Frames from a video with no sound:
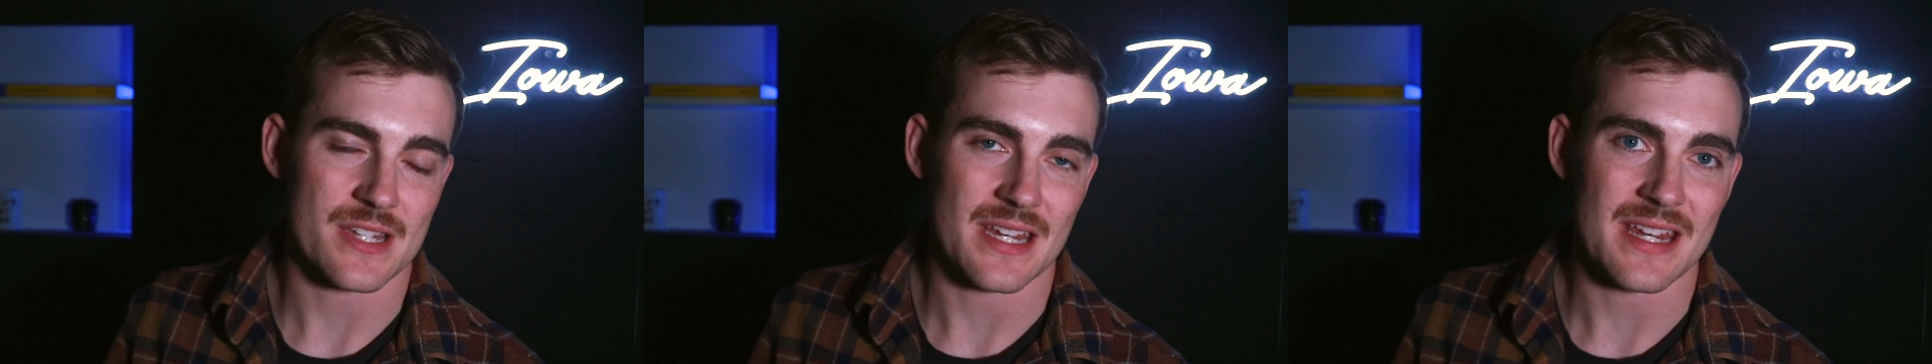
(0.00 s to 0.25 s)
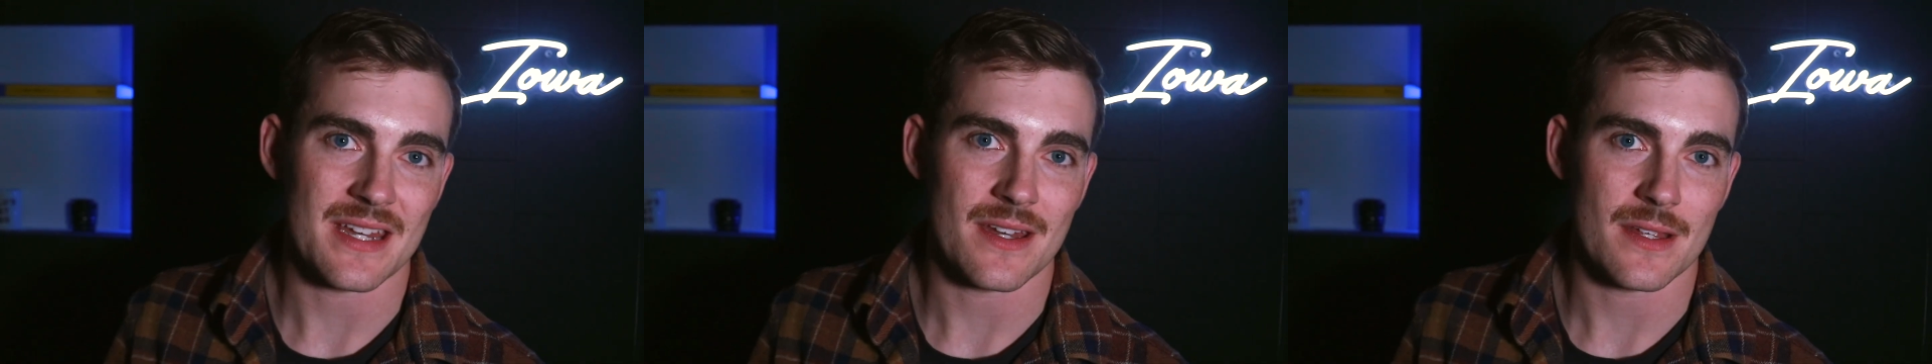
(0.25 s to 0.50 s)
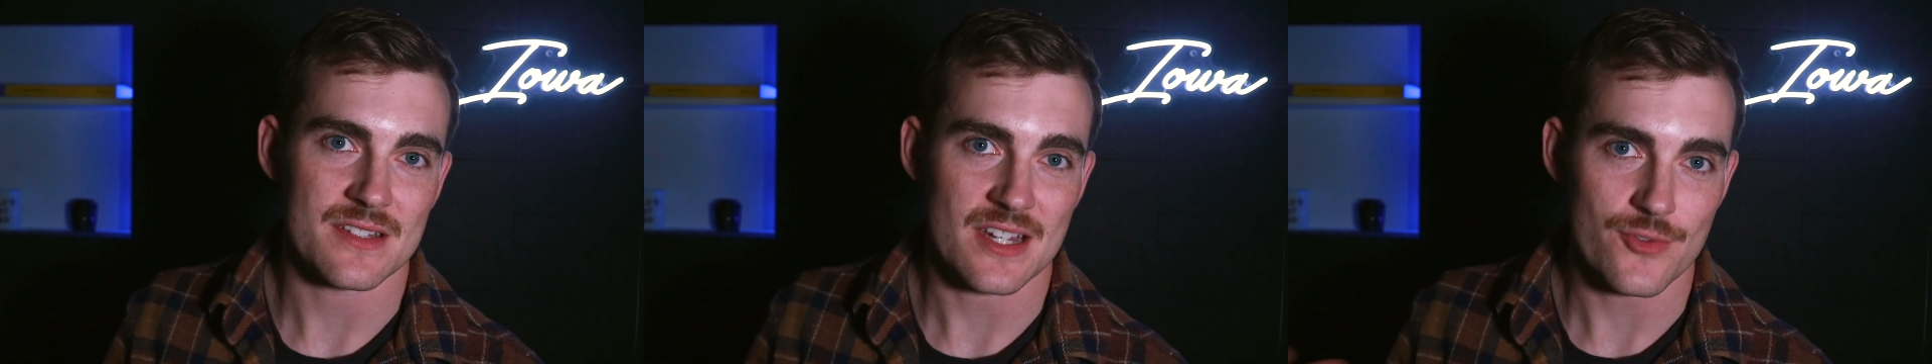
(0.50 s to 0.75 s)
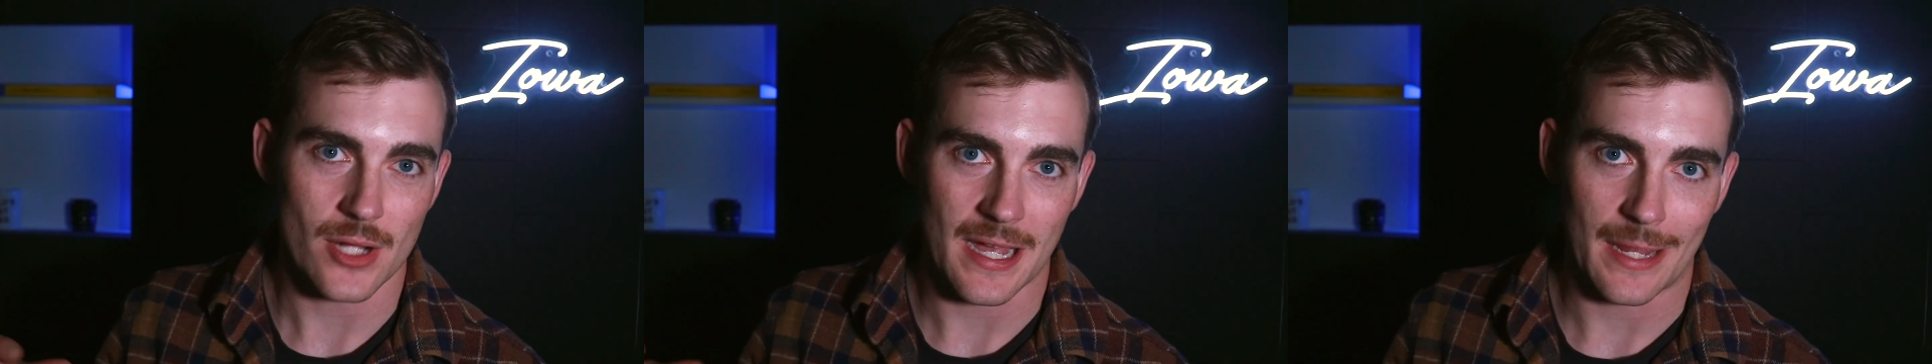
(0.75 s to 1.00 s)
in
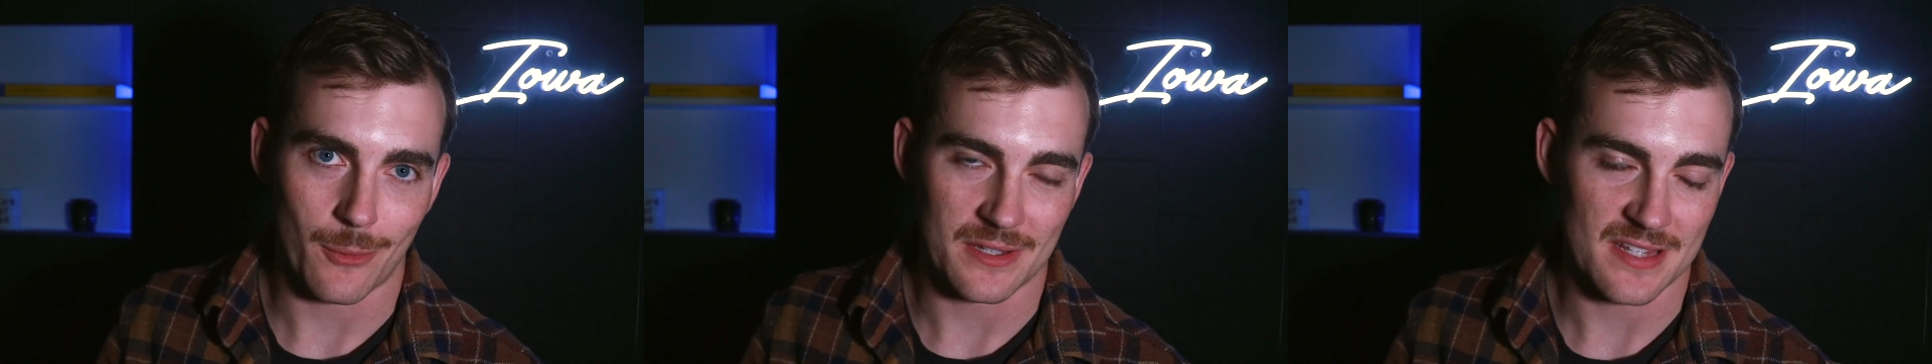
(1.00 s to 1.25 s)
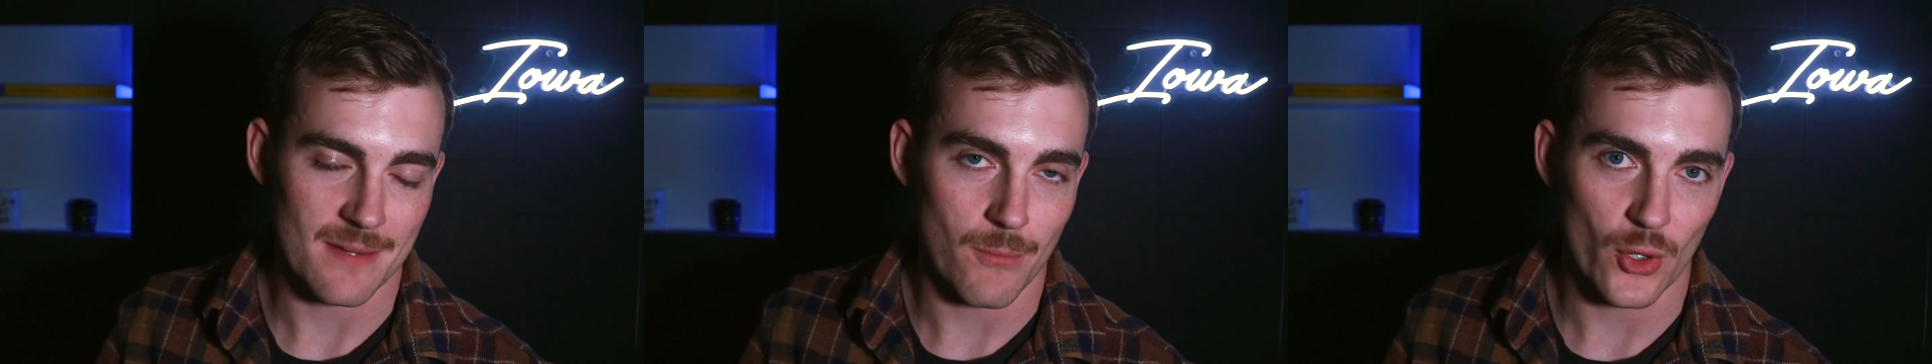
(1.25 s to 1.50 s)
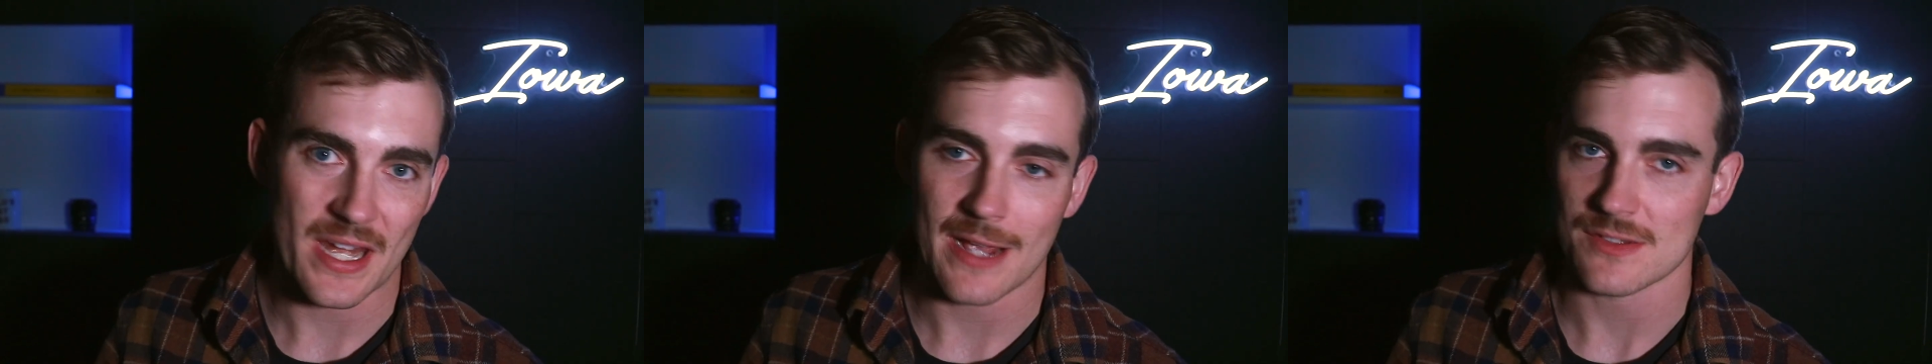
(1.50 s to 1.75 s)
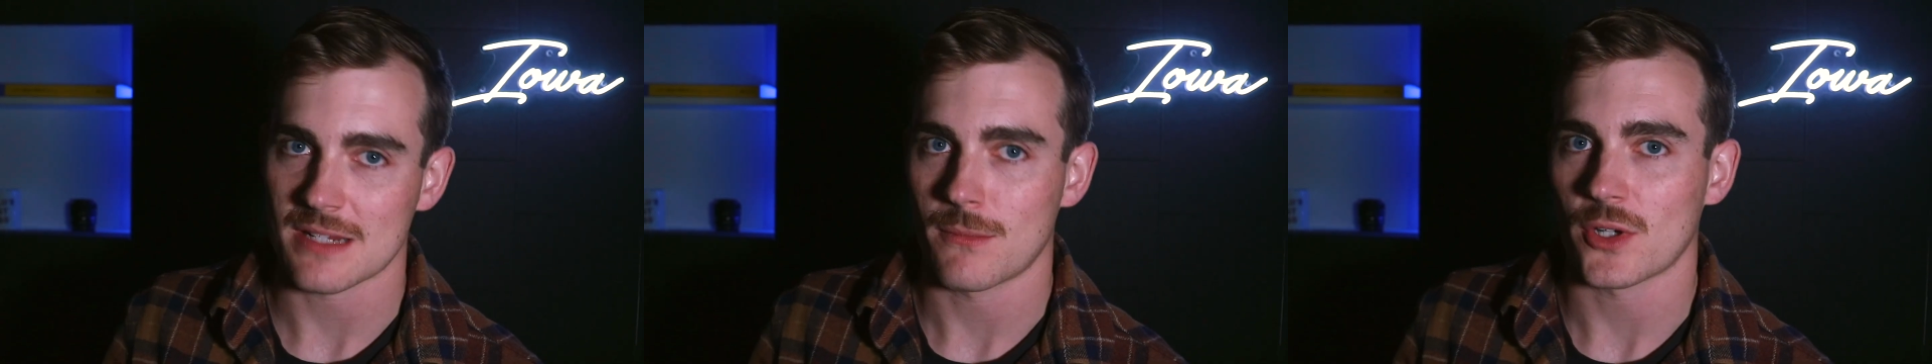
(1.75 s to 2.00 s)
central Iowa and the Des Moines
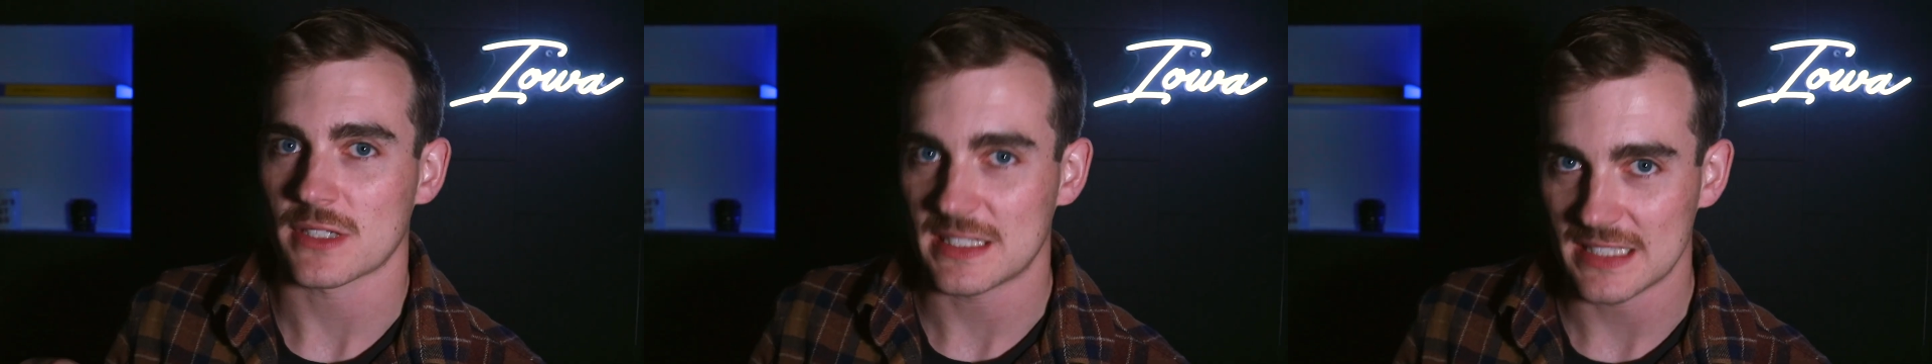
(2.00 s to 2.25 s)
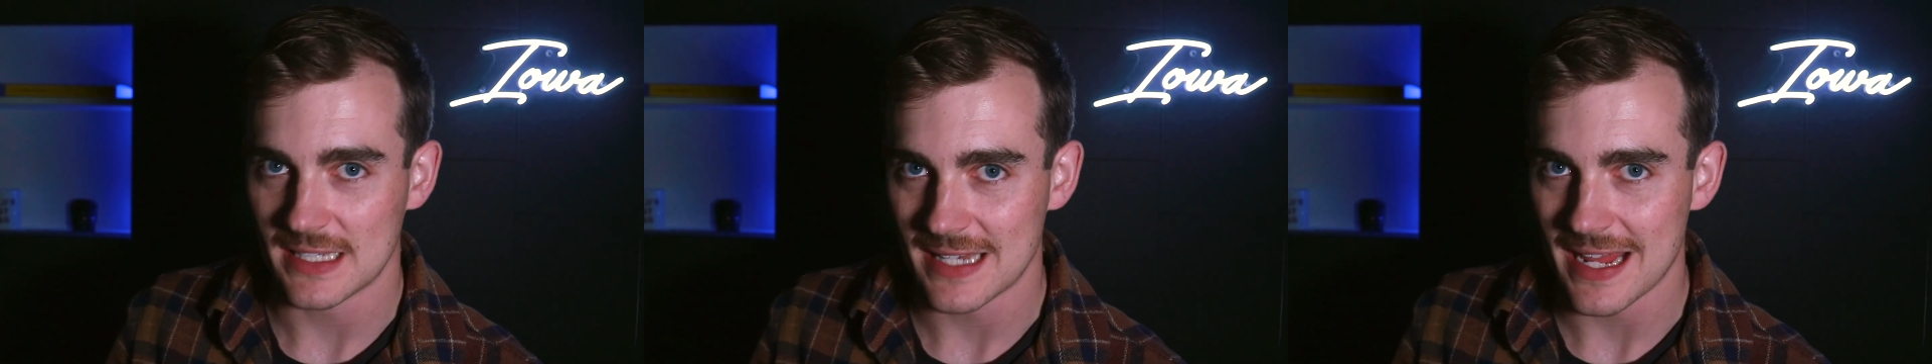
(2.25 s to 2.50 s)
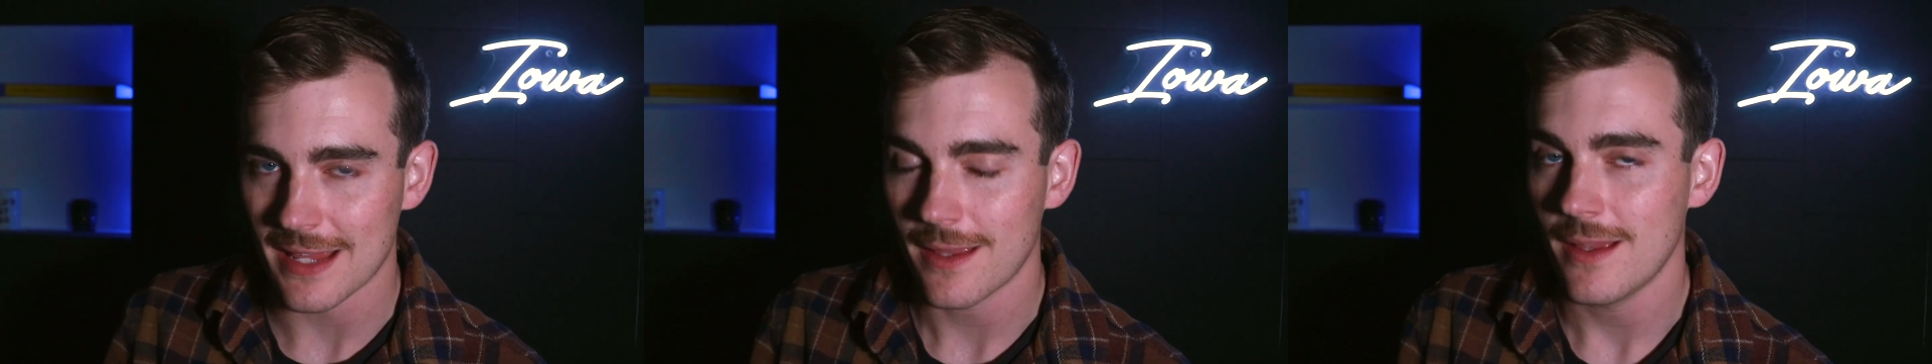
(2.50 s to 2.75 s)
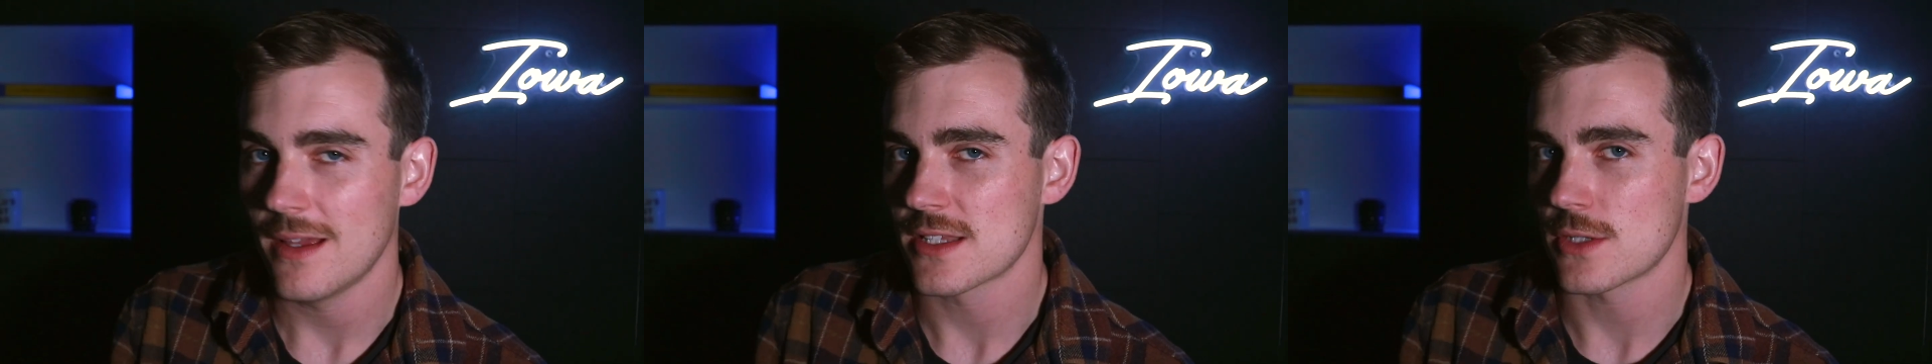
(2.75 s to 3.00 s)
housing market today.
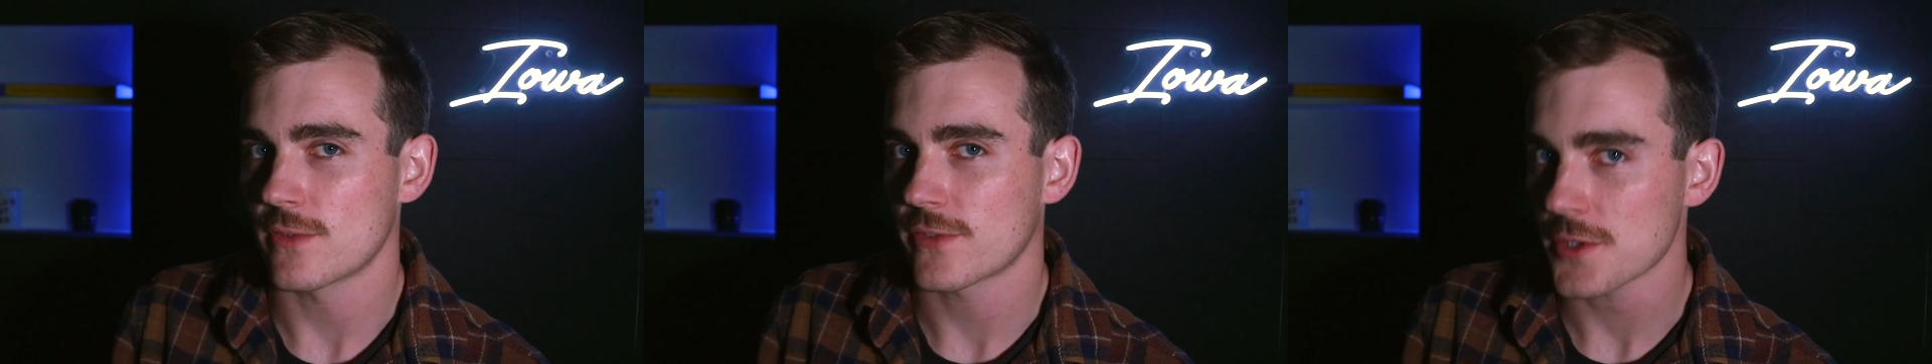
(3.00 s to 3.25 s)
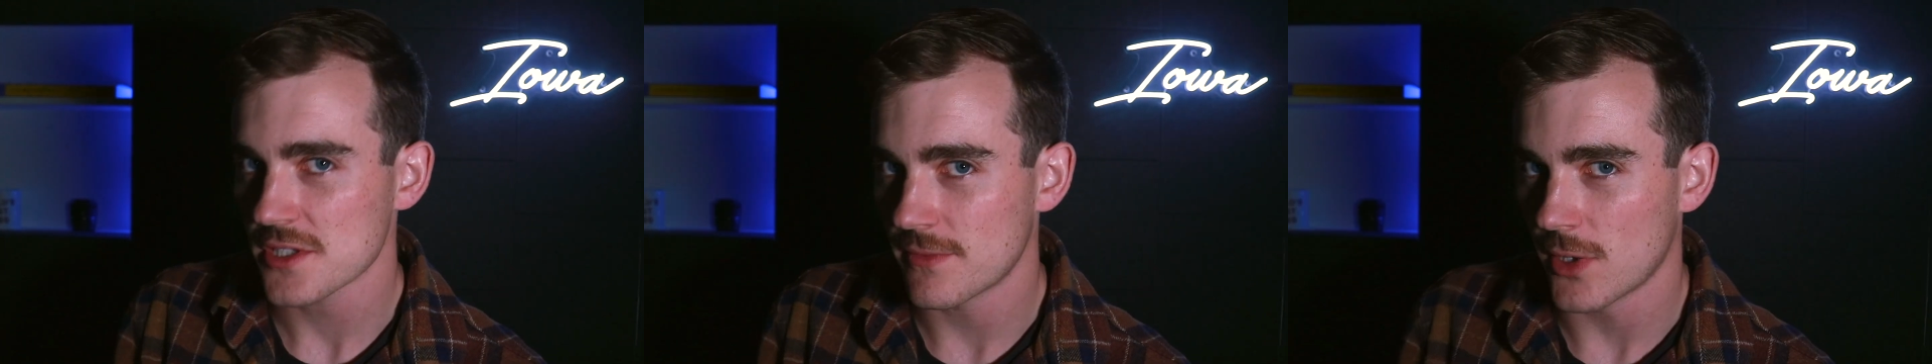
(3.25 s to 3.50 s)
So first of